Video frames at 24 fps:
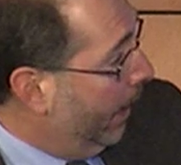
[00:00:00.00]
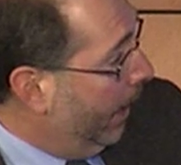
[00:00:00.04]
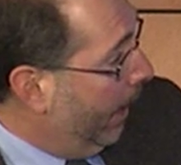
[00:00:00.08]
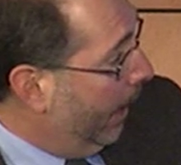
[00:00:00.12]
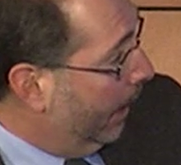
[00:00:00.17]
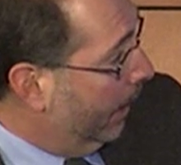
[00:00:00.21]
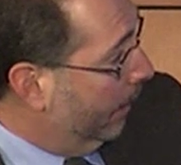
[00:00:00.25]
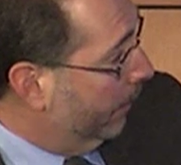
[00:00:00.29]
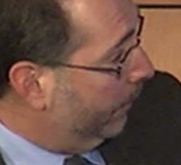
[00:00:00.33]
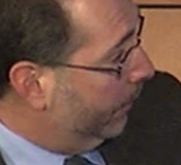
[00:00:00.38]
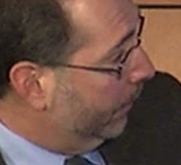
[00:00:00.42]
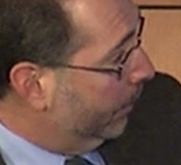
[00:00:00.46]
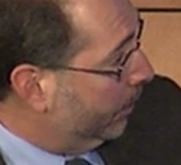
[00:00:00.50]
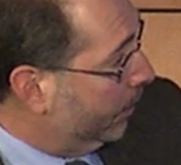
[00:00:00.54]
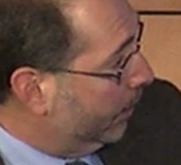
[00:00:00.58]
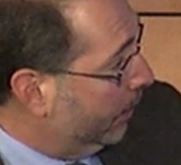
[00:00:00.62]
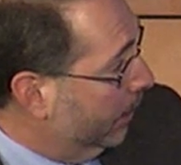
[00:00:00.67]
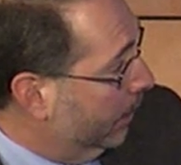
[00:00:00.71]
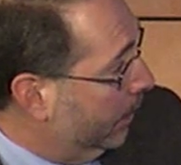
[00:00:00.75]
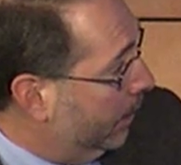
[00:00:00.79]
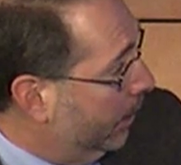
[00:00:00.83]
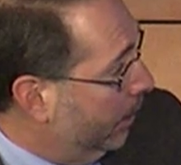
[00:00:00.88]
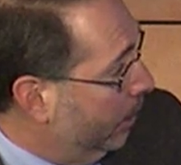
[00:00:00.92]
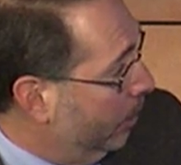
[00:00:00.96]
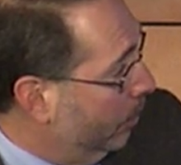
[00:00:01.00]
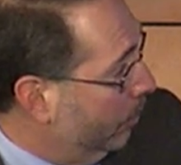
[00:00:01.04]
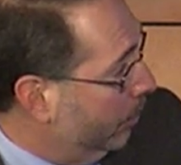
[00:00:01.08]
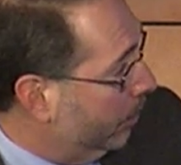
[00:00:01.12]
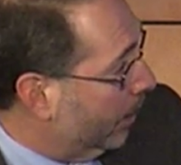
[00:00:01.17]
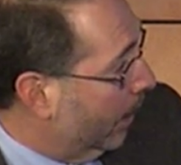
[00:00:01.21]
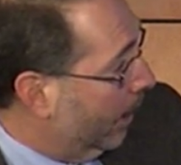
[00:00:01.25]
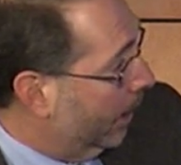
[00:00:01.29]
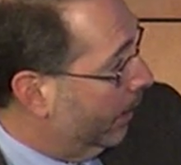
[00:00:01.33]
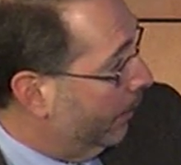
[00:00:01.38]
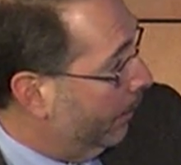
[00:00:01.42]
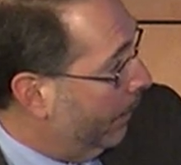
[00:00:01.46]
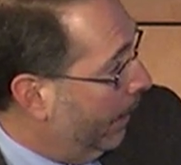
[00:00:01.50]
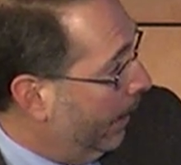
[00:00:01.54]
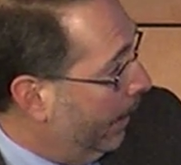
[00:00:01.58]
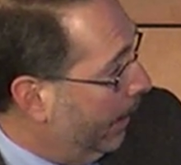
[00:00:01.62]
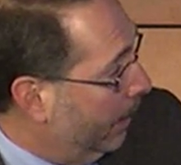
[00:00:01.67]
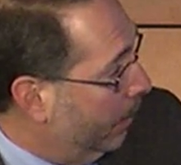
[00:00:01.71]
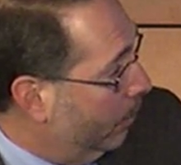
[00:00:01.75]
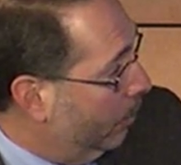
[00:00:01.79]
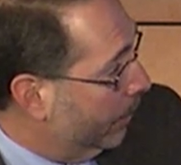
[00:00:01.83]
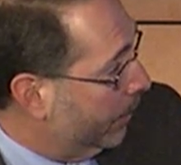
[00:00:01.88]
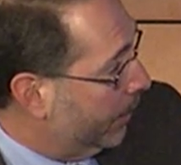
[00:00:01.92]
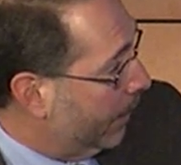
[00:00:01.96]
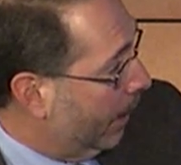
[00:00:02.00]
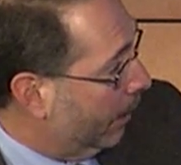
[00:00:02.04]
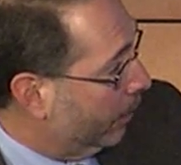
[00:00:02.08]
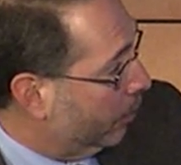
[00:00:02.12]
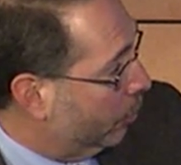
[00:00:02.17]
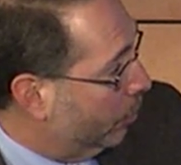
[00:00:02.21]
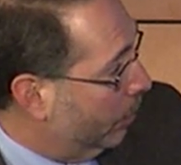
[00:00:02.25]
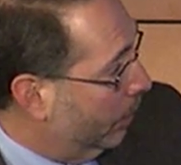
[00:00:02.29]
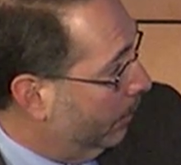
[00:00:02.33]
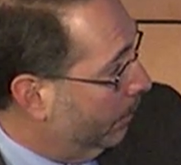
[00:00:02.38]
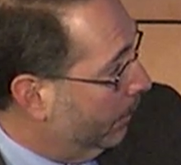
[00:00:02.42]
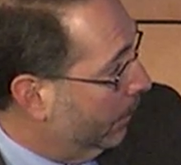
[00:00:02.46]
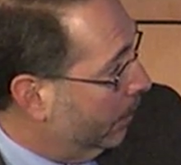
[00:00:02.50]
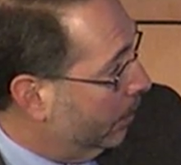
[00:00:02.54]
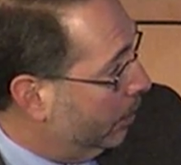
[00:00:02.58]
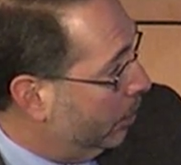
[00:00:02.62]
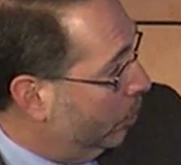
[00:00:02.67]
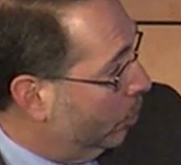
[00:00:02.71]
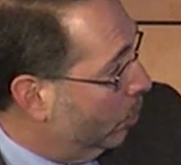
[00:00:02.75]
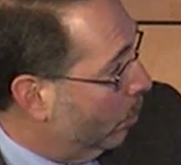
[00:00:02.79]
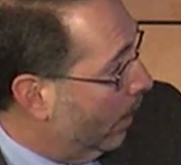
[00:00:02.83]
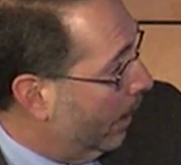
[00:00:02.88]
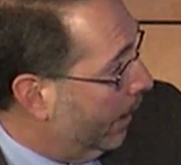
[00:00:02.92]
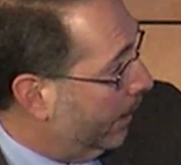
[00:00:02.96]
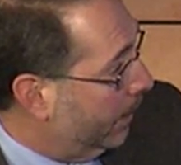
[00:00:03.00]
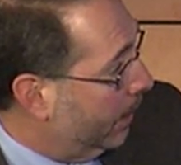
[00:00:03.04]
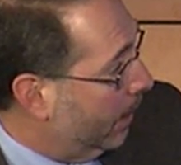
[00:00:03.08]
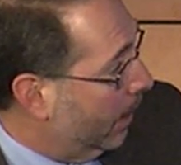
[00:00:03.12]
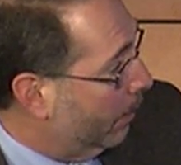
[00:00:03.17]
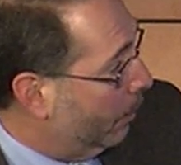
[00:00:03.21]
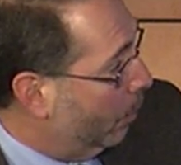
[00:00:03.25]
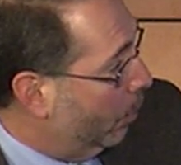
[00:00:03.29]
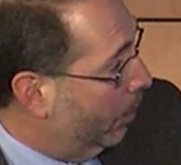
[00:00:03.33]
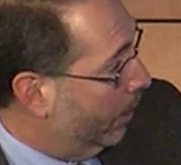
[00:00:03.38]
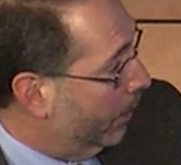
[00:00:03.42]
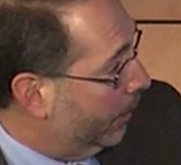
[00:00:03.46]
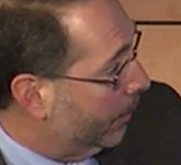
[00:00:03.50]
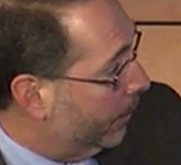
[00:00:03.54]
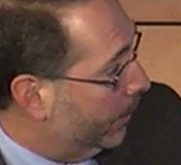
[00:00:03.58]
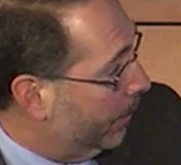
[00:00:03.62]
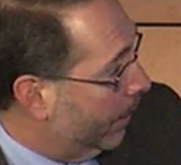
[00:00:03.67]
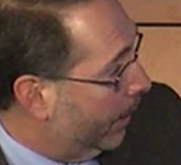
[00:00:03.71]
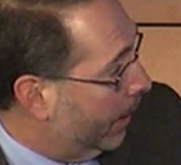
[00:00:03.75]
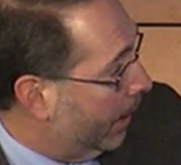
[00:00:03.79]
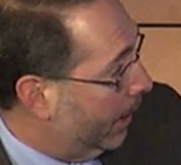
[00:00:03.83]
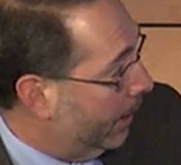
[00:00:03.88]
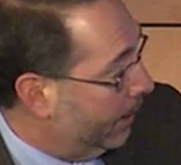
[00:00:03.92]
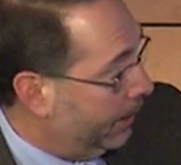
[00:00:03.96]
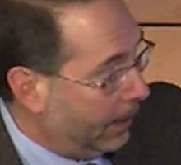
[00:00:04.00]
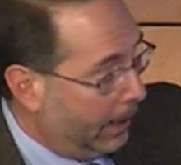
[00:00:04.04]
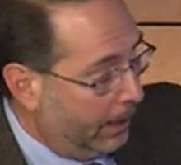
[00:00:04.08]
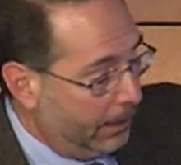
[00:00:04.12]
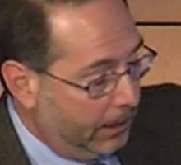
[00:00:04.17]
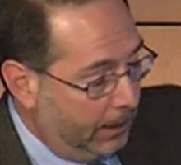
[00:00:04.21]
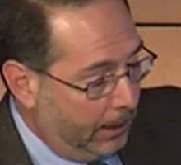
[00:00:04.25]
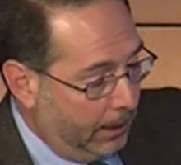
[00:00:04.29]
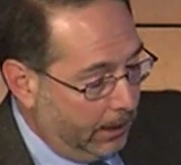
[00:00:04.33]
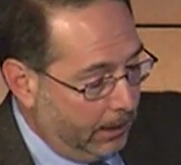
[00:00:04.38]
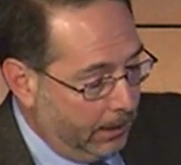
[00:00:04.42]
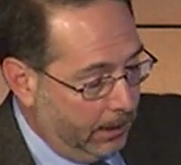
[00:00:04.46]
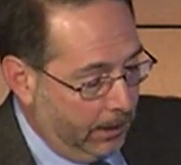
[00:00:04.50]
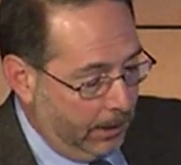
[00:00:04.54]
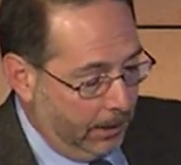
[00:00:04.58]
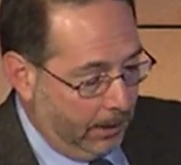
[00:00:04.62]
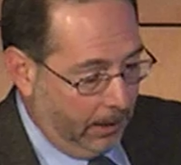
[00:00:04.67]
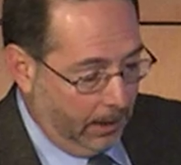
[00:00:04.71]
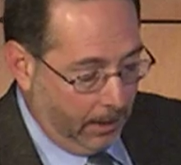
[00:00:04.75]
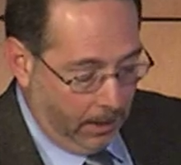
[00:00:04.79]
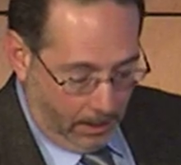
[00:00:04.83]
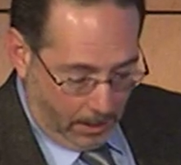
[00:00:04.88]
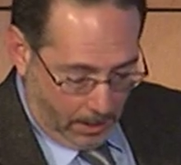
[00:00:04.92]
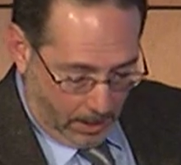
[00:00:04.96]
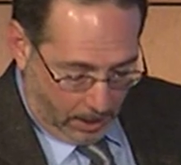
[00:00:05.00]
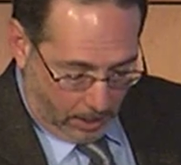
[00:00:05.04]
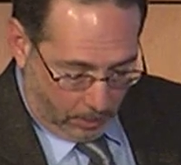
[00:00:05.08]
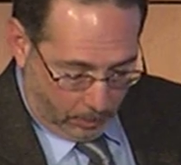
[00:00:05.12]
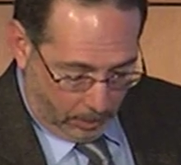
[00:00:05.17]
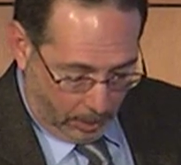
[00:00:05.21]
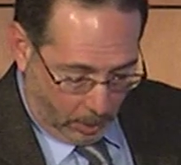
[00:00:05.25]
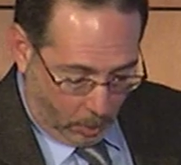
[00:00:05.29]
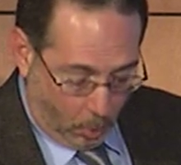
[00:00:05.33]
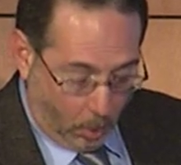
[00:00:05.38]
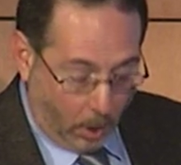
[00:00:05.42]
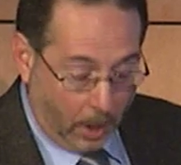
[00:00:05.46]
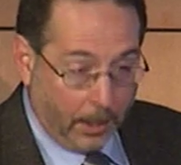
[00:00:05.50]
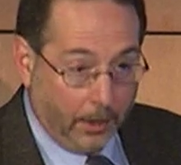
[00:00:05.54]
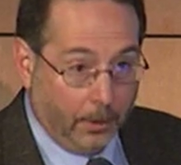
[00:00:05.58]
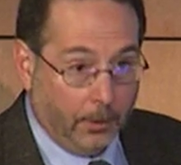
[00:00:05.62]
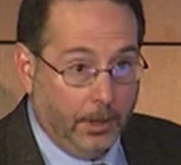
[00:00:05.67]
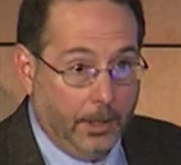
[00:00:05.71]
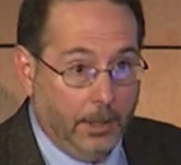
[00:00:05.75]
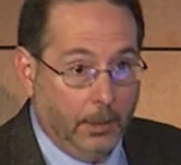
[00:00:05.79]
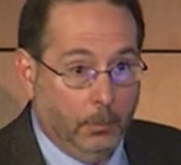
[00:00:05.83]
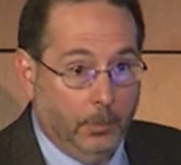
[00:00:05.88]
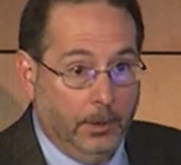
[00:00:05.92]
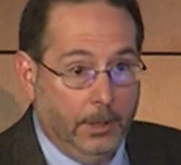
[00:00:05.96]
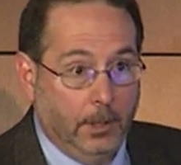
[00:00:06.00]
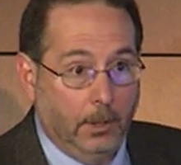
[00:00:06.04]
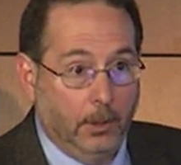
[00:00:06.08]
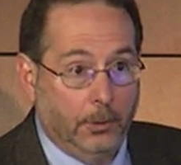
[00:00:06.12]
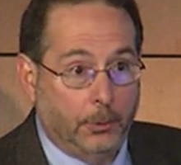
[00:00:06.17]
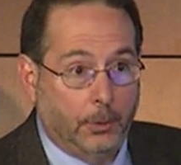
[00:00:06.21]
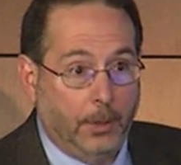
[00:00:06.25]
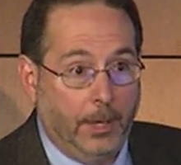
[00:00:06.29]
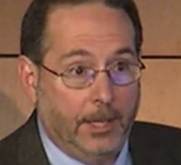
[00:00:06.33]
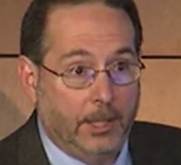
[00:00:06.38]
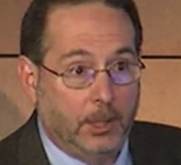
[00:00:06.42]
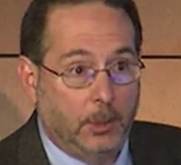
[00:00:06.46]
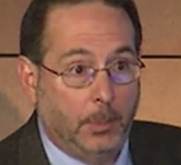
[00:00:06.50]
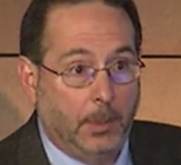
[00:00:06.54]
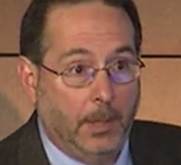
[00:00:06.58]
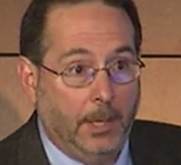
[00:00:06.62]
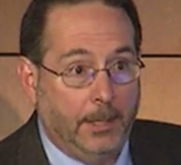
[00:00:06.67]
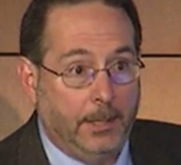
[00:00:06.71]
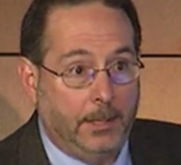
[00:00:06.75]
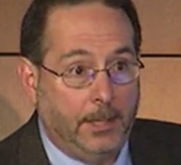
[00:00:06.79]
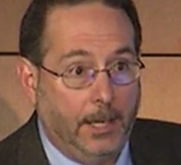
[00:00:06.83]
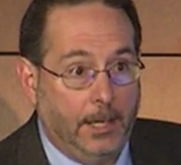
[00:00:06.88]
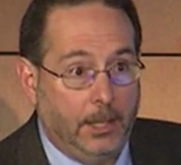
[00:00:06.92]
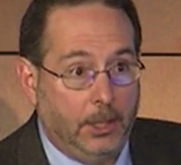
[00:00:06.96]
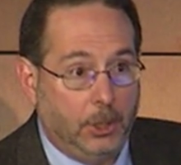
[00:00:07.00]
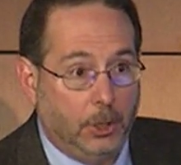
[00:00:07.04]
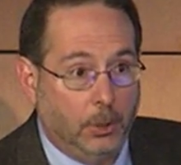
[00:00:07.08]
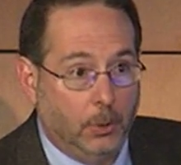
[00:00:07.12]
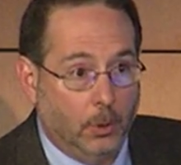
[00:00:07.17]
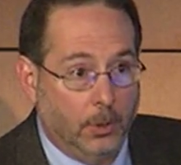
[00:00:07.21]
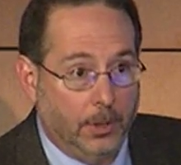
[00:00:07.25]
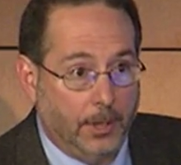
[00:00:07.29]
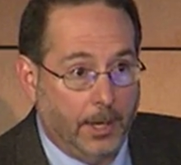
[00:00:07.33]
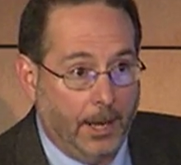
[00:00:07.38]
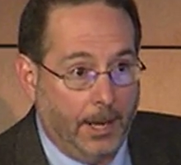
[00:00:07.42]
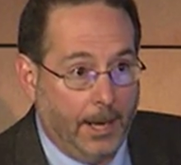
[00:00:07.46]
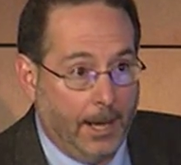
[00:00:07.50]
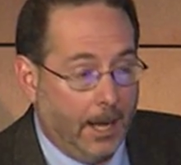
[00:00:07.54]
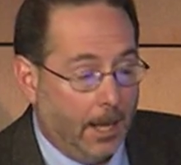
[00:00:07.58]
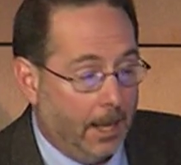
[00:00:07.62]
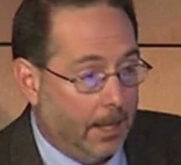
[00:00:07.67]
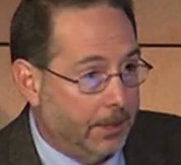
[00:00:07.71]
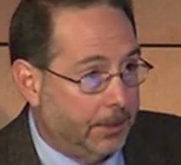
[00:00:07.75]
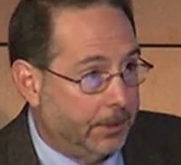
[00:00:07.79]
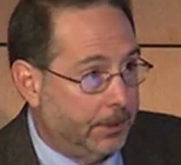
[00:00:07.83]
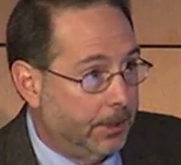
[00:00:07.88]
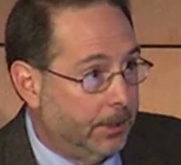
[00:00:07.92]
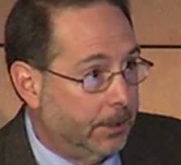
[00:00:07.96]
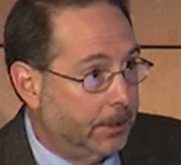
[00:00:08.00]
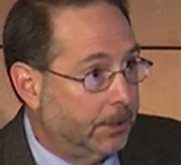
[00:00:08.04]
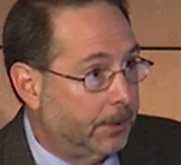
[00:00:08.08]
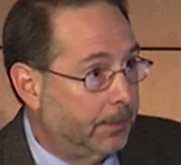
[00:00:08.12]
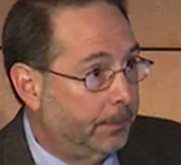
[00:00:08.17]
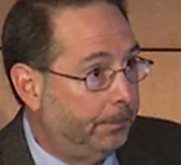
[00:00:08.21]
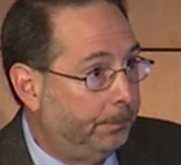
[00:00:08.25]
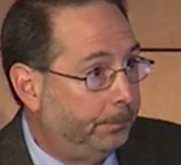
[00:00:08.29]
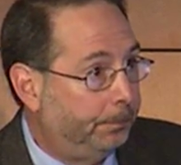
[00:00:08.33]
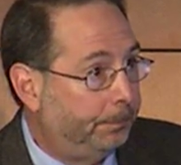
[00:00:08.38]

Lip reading: and if this continues unabated without treatment, you wind up with a dead kidney requiring renal transplantation or dialysis.